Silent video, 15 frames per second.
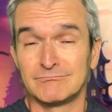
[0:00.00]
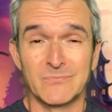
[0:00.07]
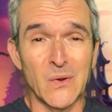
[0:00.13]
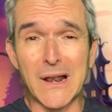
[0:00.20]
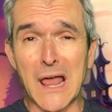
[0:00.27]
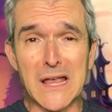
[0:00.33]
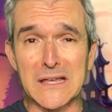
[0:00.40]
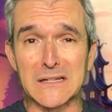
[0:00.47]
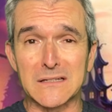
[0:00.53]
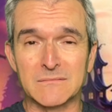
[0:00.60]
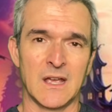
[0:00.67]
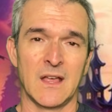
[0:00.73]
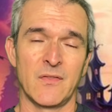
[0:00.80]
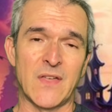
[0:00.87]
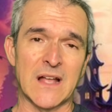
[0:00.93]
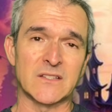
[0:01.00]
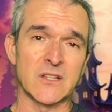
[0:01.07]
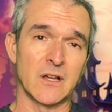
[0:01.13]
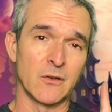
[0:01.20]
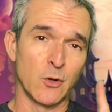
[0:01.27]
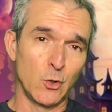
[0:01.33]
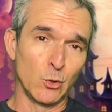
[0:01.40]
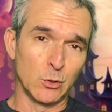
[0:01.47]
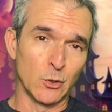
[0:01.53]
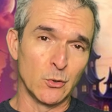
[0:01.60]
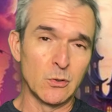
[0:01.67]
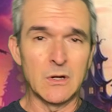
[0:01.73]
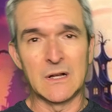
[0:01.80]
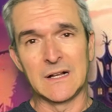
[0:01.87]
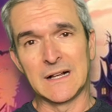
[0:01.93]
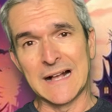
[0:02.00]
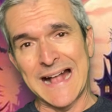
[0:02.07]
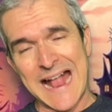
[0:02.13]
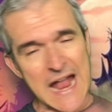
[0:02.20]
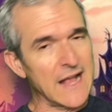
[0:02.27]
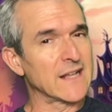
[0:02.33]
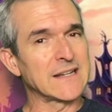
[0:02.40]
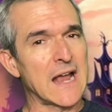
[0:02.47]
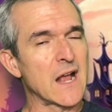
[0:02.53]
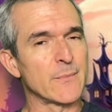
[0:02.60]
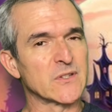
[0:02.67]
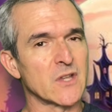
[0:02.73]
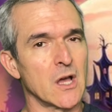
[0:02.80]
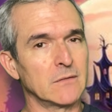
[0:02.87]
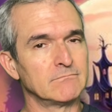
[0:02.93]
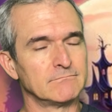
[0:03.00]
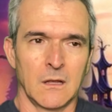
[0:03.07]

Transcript: We like it. That's on Hulu and Amazon.